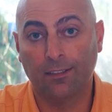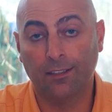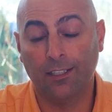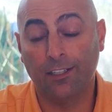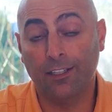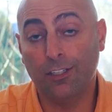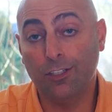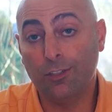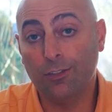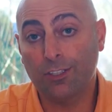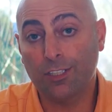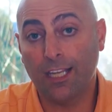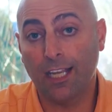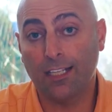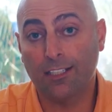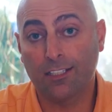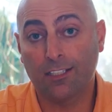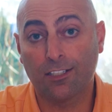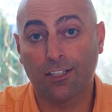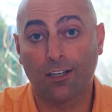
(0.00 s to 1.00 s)
And the use
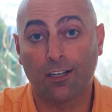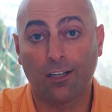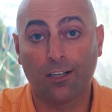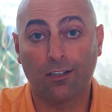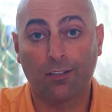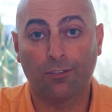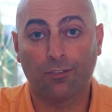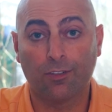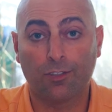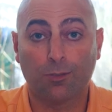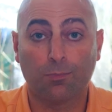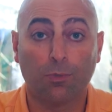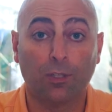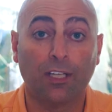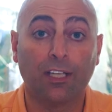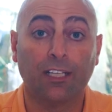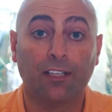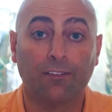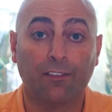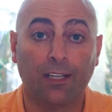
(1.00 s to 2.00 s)
cases are, there's
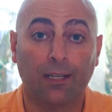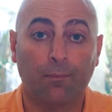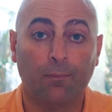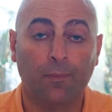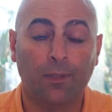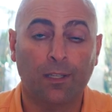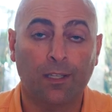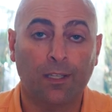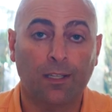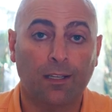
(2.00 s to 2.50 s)
plenty of them.